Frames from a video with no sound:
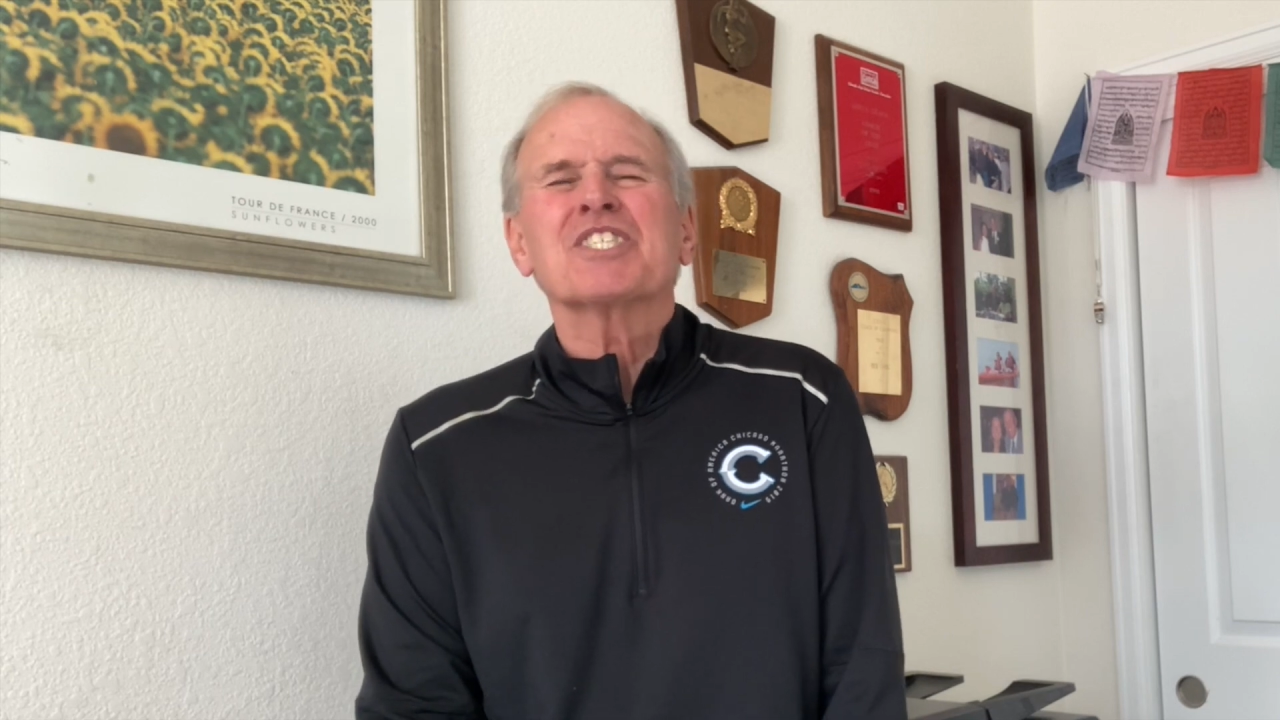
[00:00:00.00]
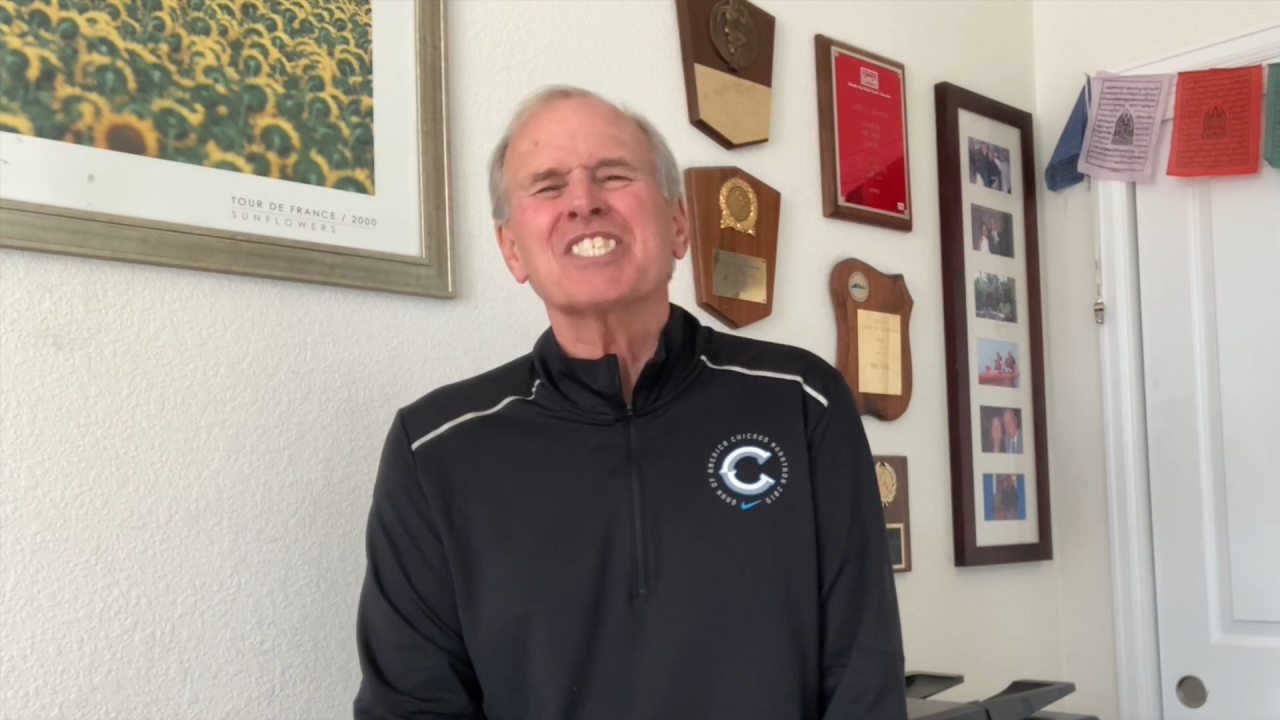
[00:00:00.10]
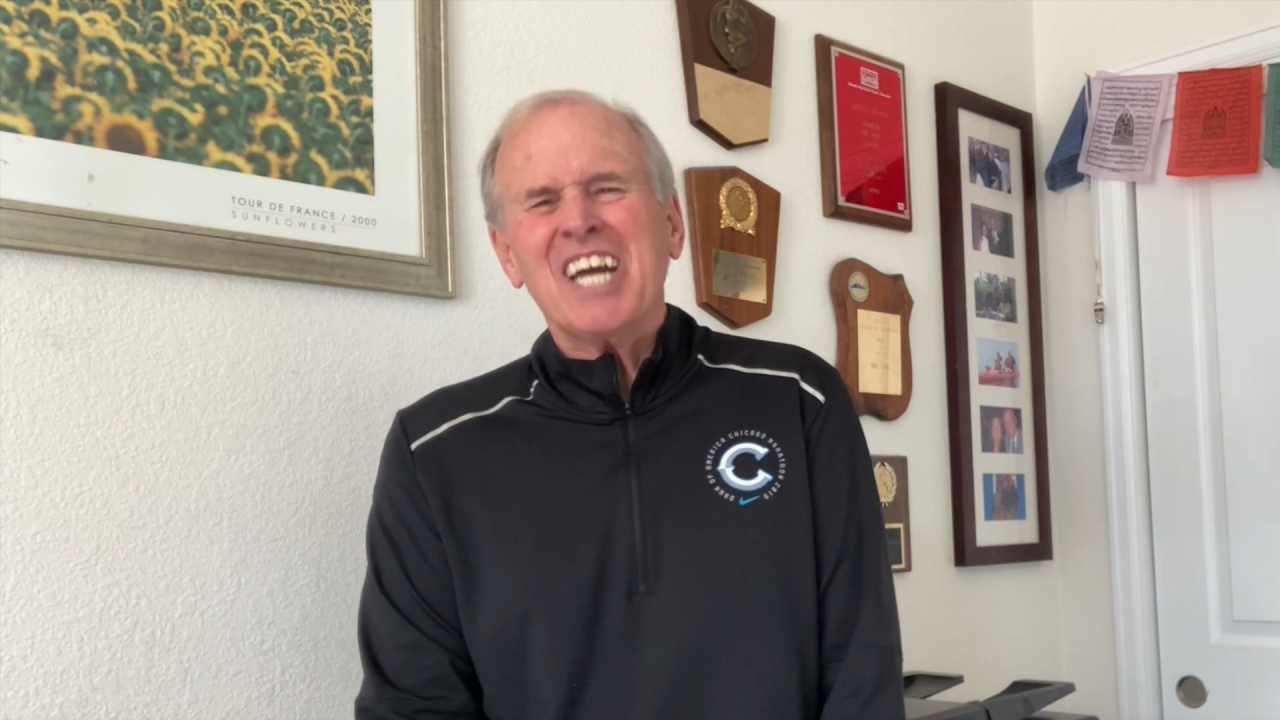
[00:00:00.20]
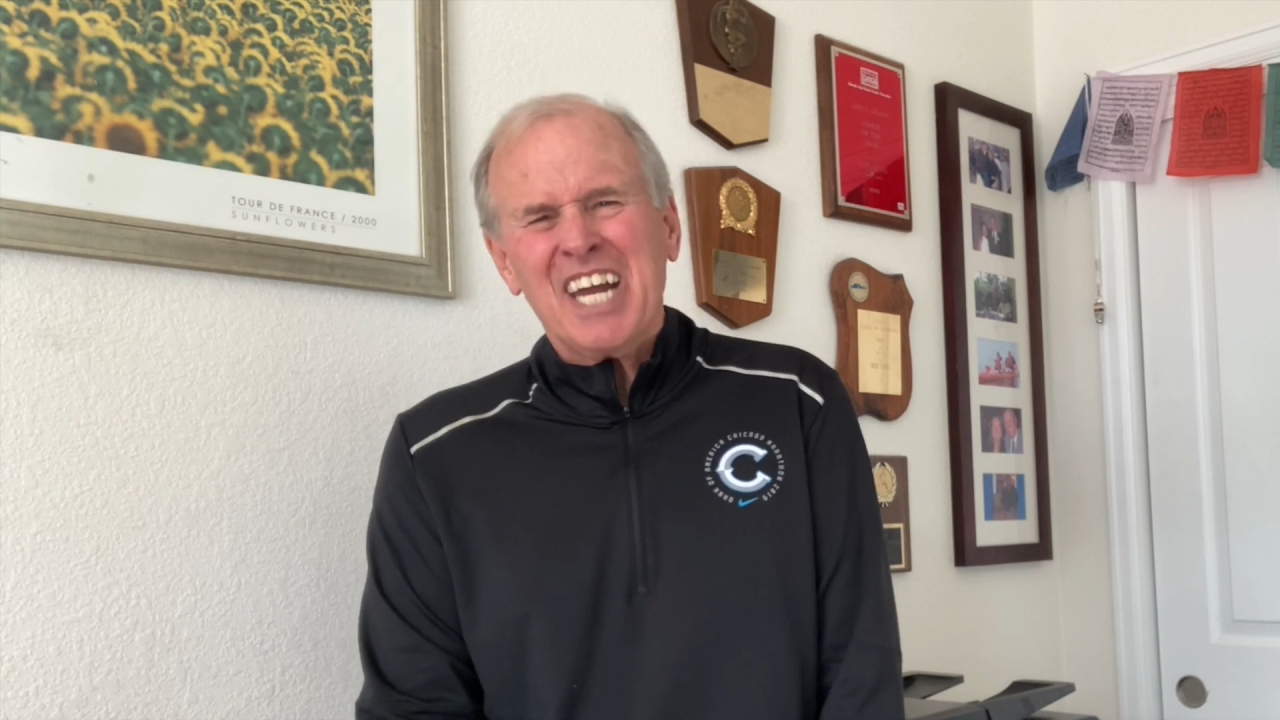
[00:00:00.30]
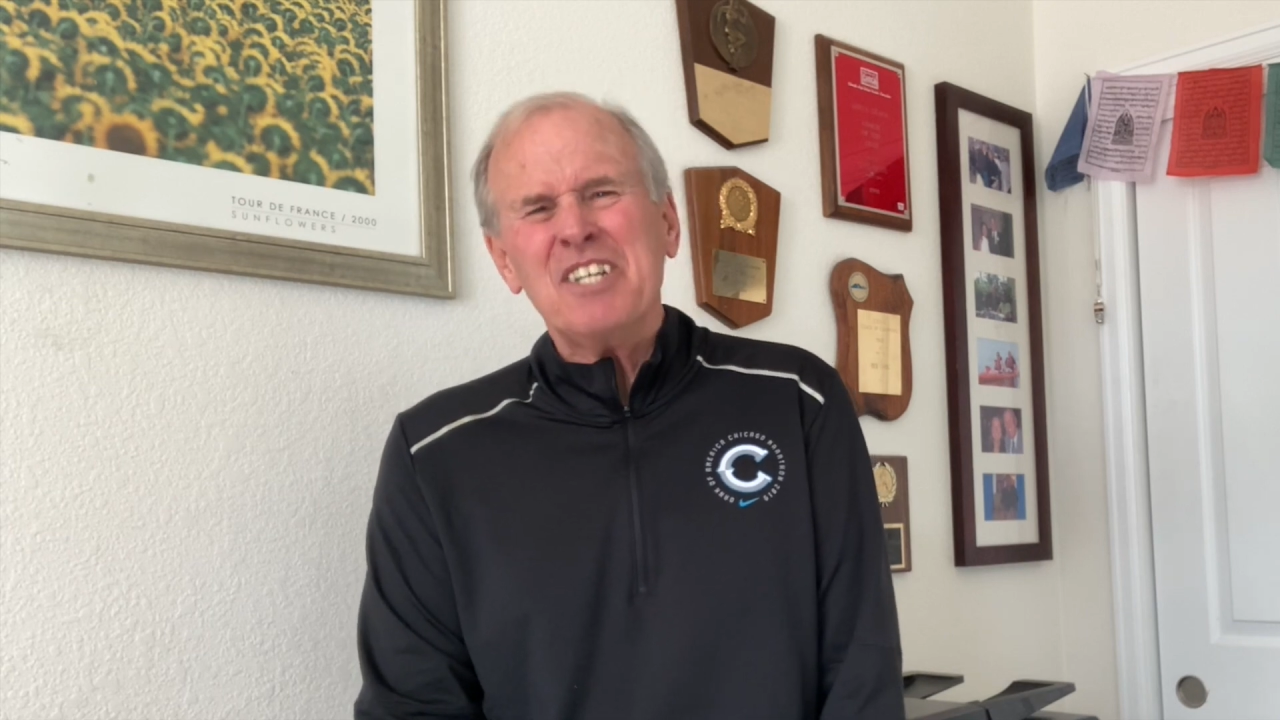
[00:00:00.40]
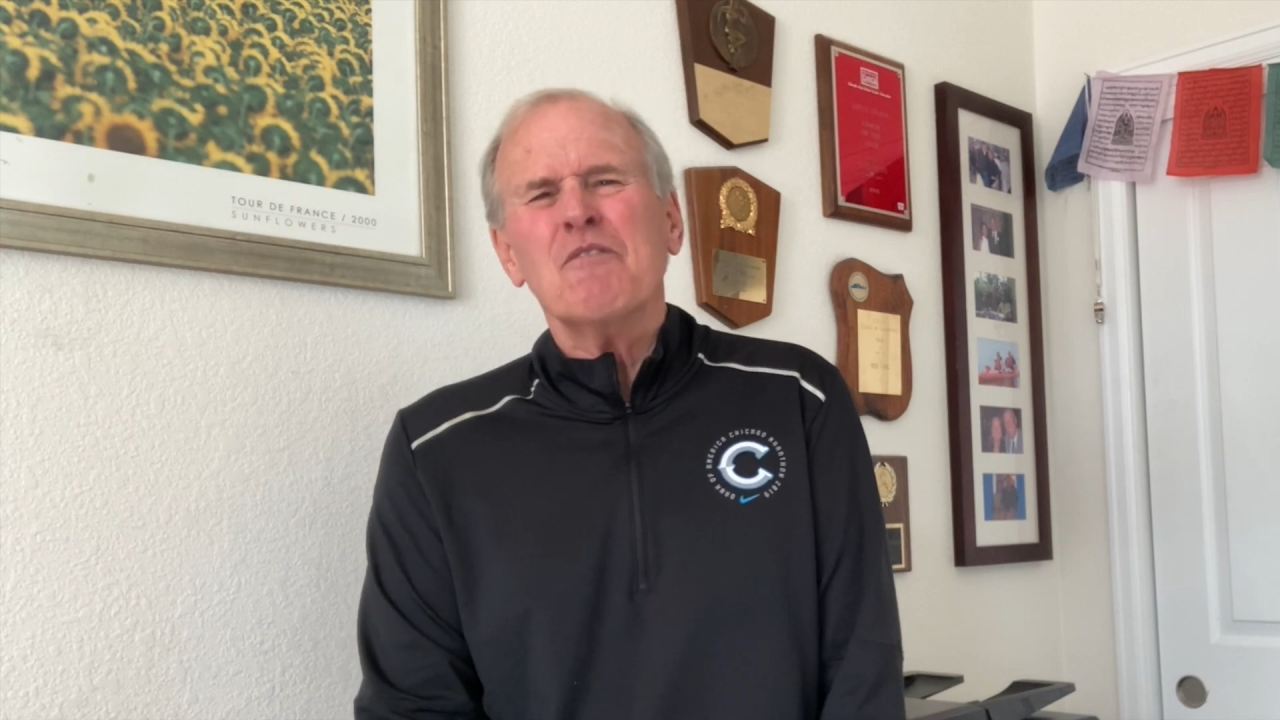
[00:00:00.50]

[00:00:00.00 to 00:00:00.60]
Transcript: kind of